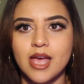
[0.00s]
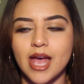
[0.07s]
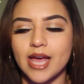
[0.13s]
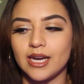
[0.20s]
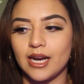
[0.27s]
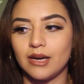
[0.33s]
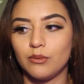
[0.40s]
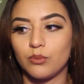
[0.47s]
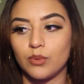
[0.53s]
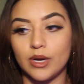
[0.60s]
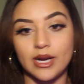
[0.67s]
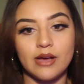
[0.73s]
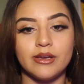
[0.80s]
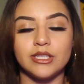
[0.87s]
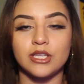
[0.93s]
And I
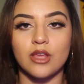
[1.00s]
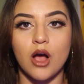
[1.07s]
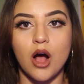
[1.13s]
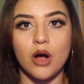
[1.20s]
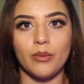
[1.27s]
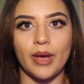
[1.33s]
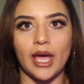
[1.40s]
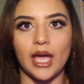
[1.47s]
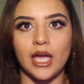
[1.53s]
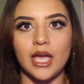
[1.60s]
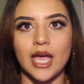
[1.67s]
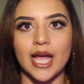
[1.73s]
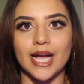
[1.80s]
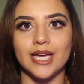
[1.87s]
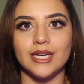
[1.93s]
run out into the
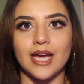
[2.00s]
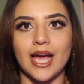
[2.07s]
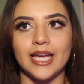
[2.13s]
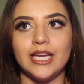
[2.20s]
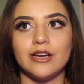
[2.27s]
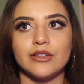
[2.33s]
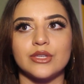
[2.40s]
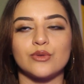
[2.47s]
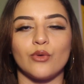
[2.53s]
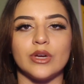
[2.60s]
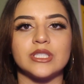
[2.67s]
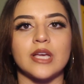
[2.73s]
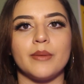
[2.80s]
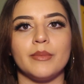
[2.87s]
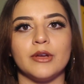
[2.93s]
hallway and I hear this
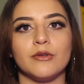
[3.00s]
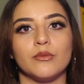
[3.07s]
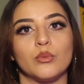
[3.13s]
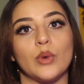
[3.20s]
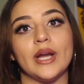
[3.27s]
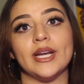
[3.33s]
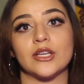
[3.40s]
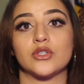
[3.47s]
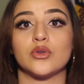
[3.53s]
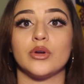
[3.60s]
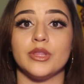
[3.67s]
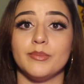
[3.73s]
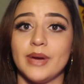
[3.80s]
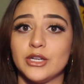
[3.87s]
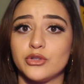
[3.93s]
voice coming right next door,
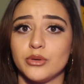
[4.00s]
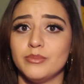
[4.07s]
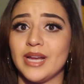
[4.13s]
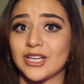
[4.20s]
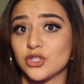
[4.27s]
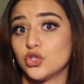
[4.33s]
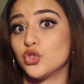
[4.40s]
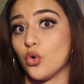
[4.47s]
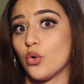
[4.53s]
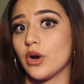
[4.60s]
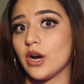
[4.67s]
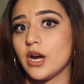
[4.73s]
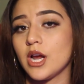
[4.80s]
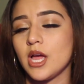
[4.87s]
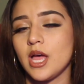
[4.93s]
the bedroom next
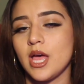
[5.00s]
door.